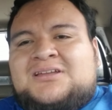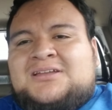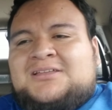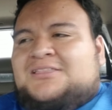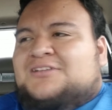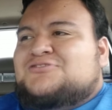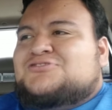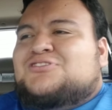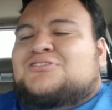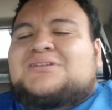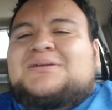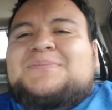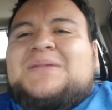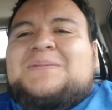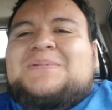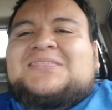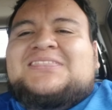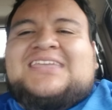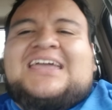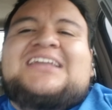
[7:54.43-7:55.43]
There was only
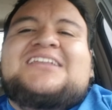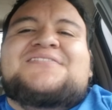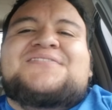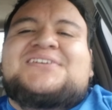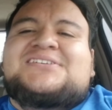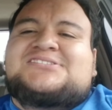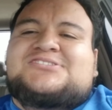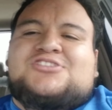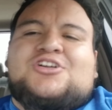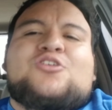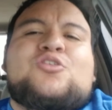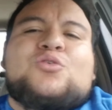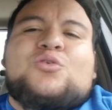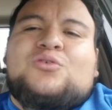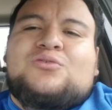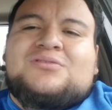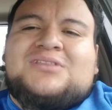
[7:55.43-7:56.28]
maybe 10 of us total,